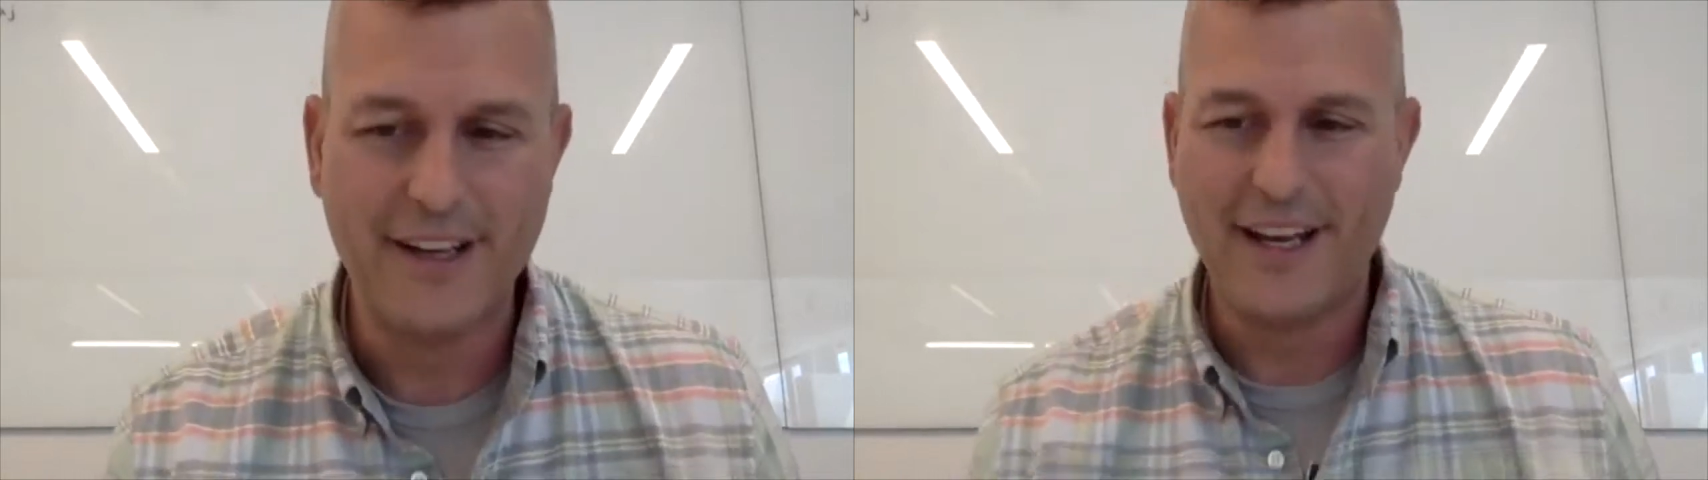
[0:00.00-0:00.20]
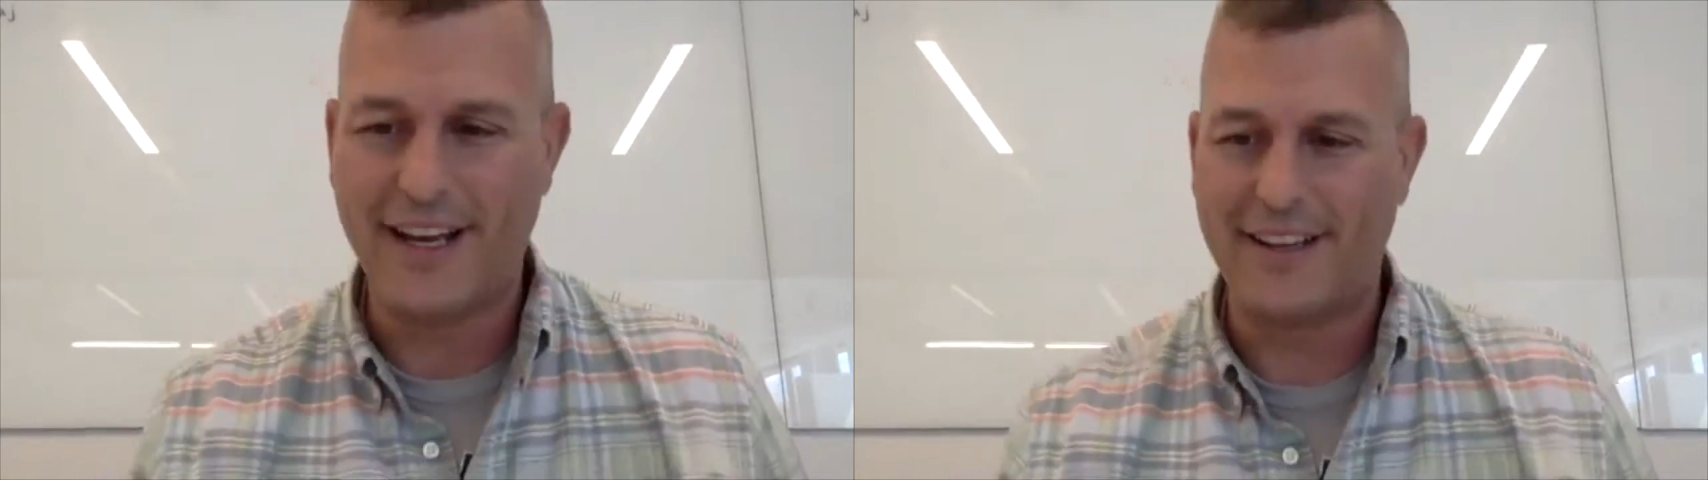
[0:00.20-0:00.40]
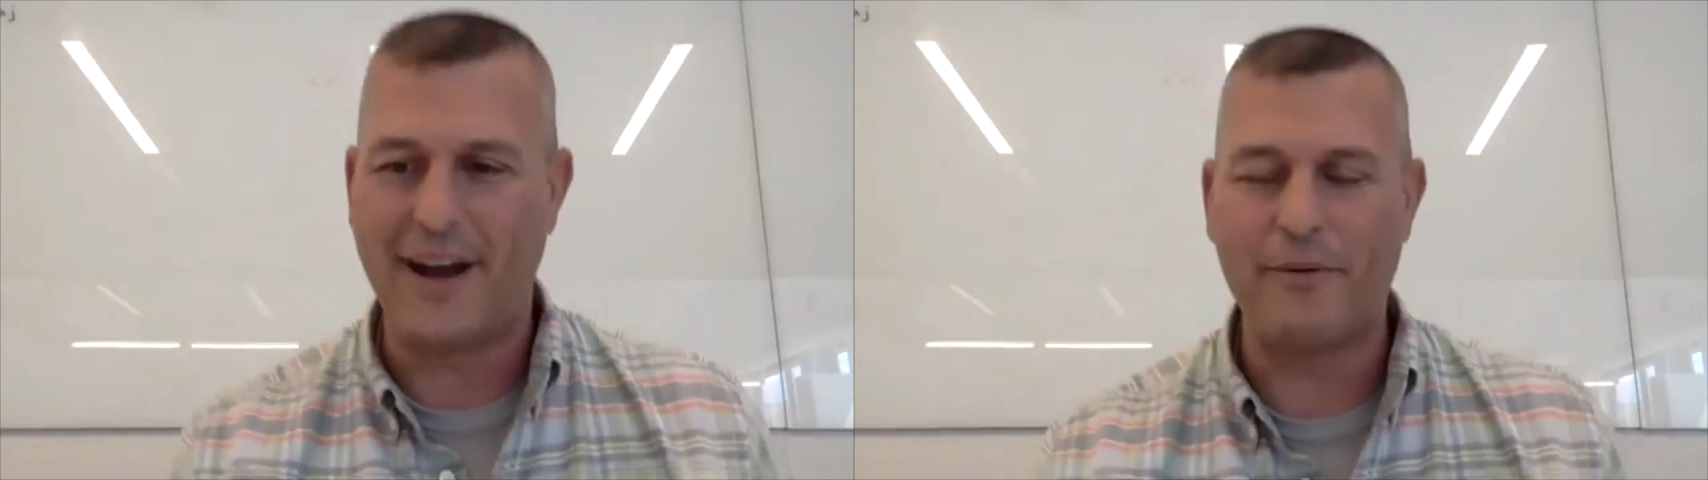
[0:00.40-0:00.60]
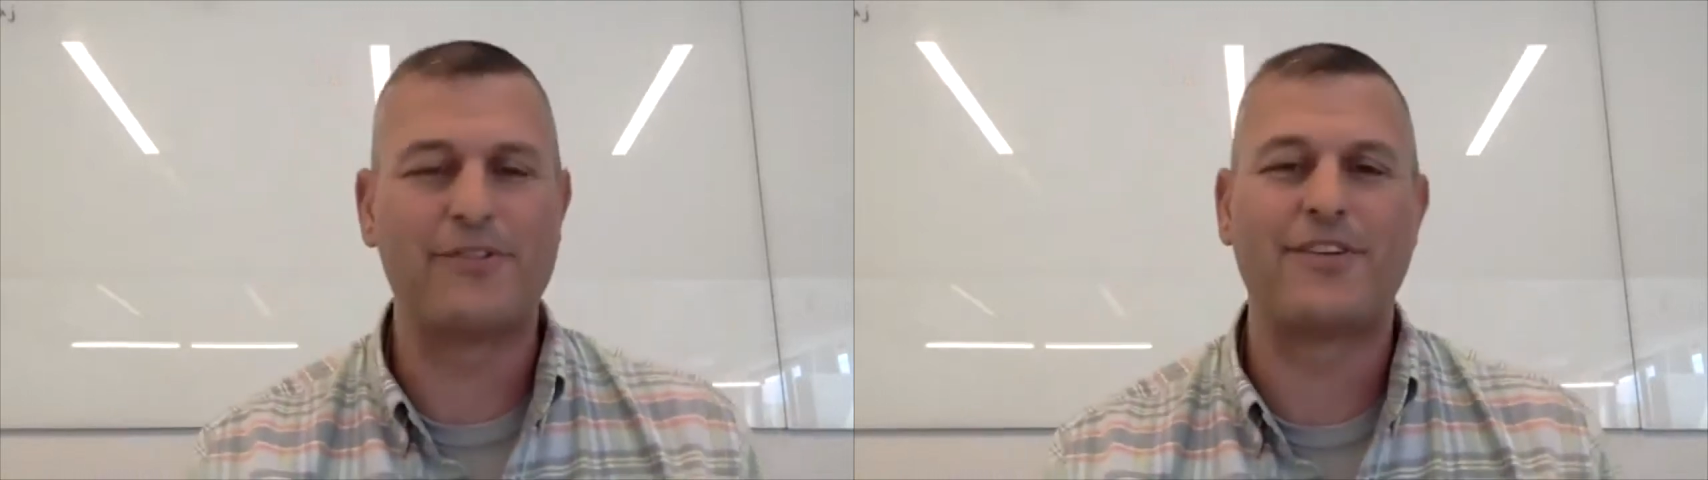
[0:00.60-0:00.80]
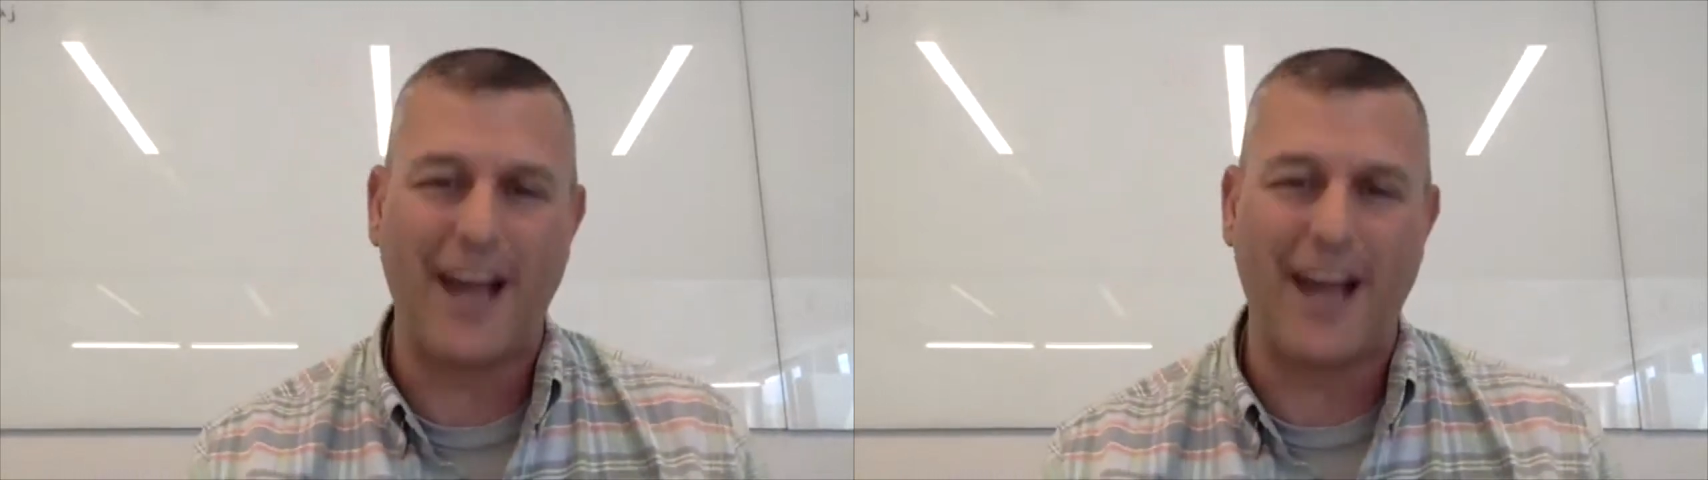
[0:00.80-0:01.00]
And I was
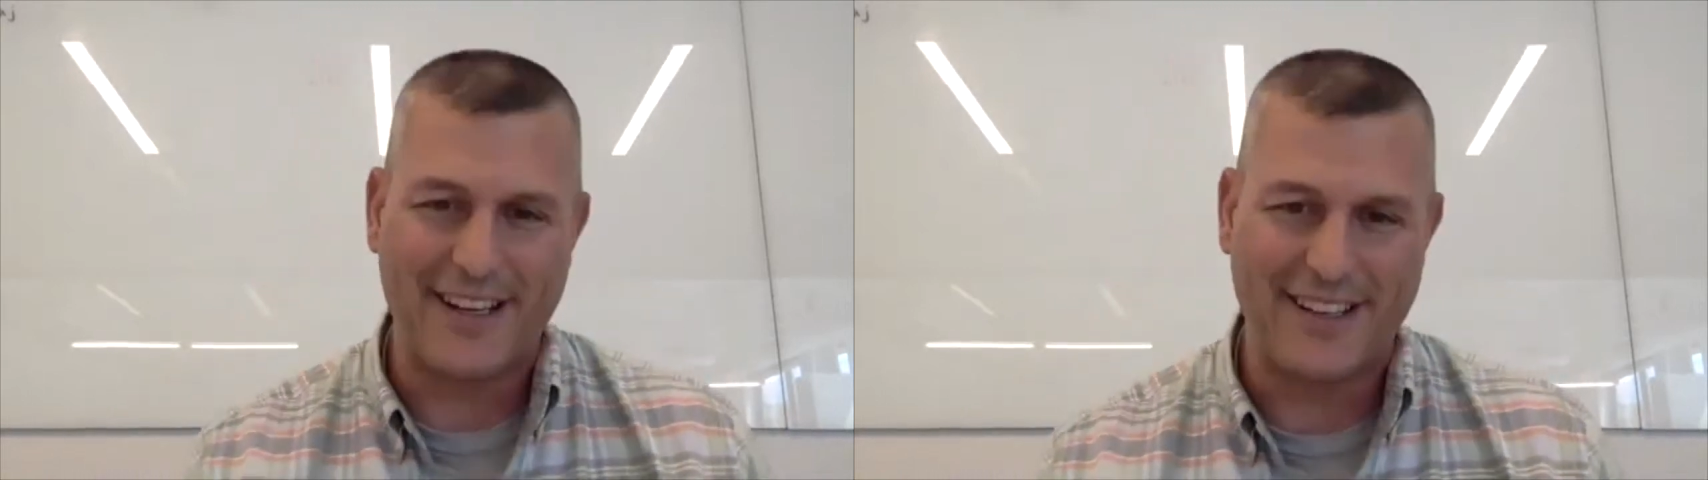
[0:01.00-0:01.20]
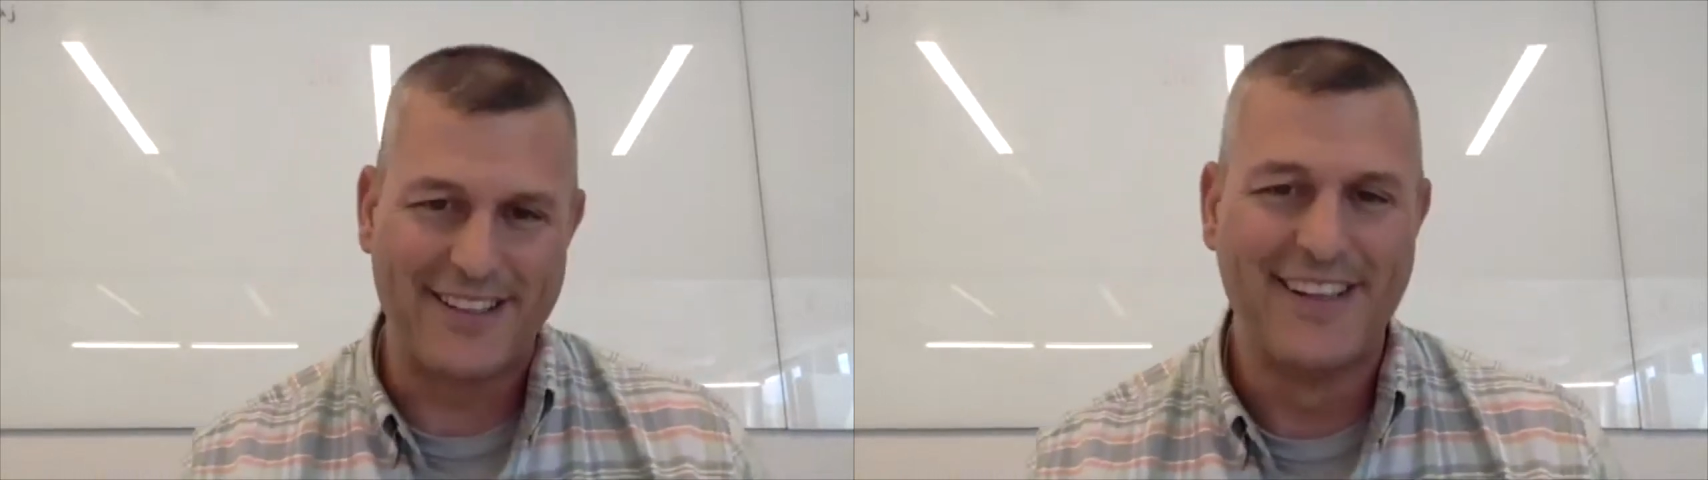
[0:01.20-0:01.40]
delighted